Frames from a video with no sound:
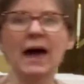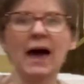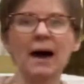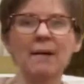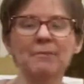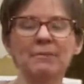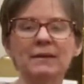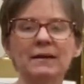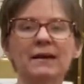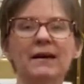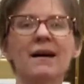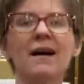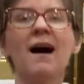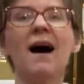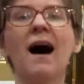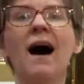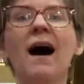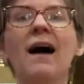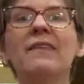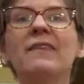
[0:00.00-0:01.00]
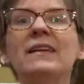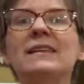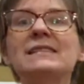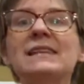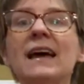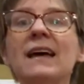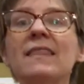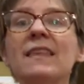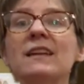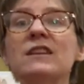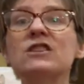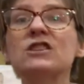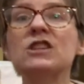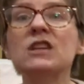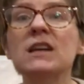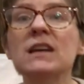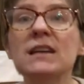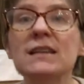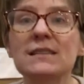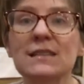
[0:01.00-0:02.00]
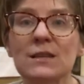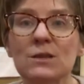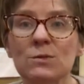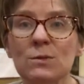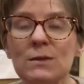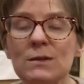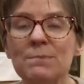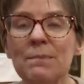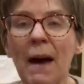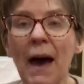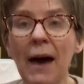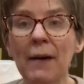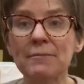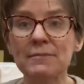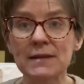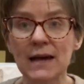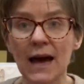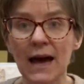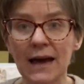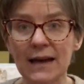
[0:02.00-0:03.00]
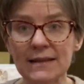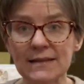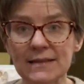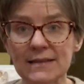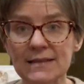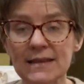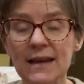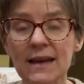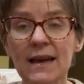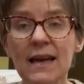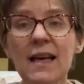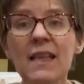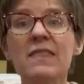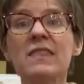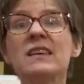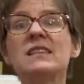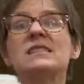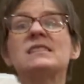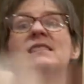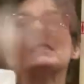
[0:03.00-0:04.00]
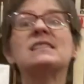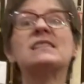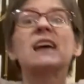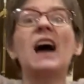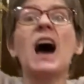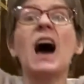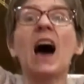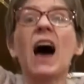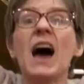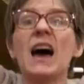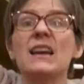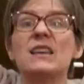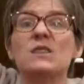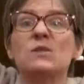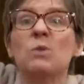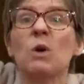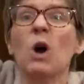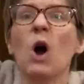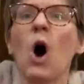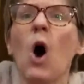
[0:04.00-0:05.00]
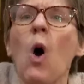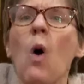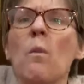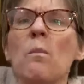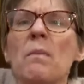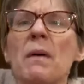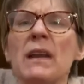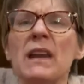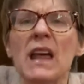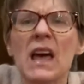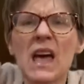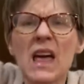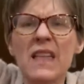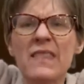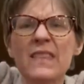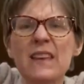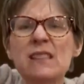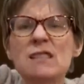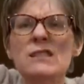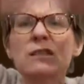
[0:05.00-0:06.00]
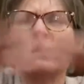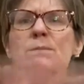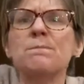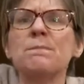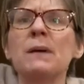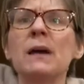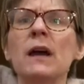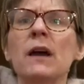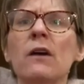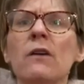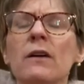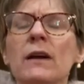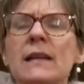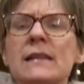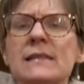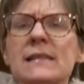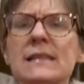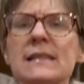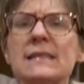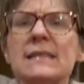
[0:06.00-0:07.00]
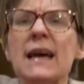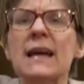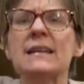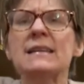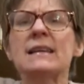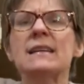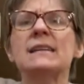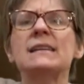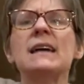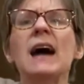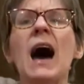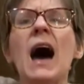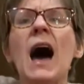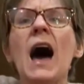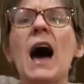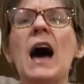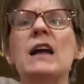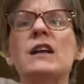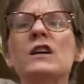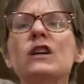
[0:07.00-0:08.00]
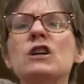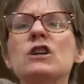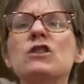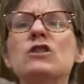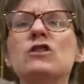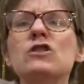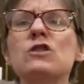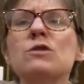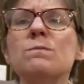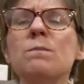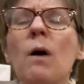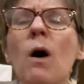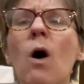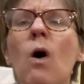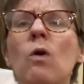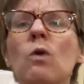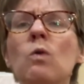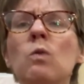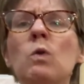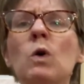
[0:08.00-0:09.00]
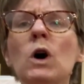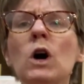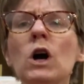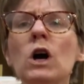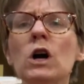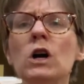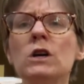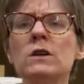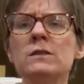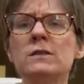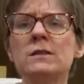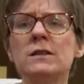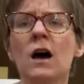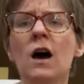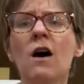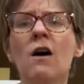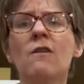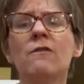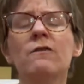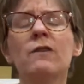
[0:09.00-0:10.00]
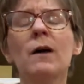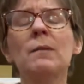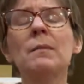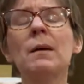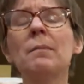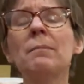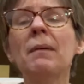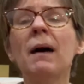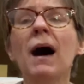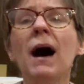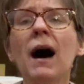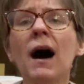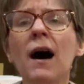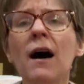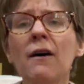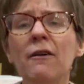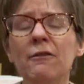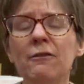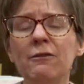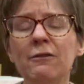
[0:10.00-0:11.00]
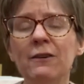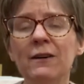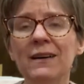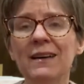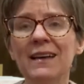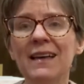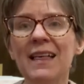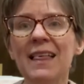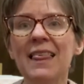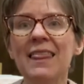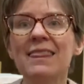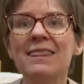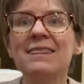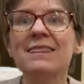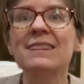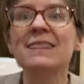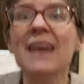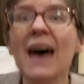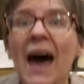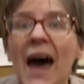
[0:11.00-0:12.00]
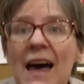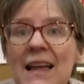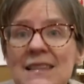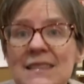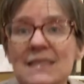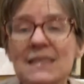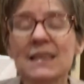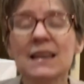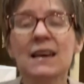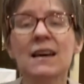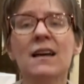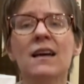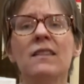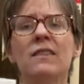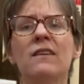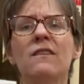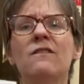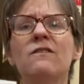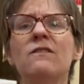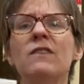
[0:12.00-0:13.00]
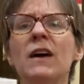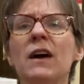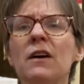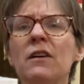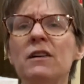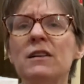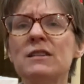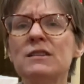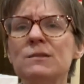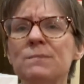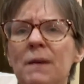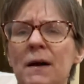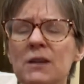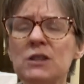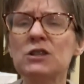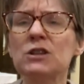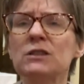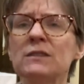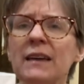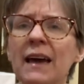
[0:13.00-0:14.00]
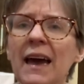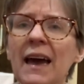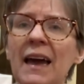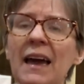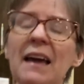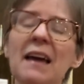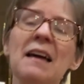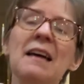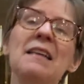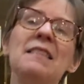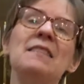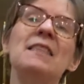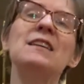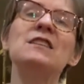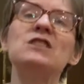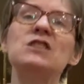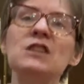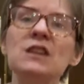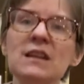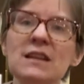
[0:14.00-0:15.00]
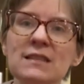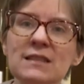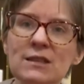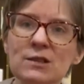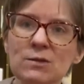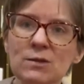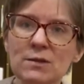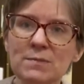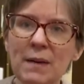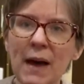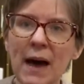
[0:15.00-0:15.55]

happened on the day that Jesus was baptized. The skies were open. The Spirit descended. God spoke words from above. That's the very special day that Jesus was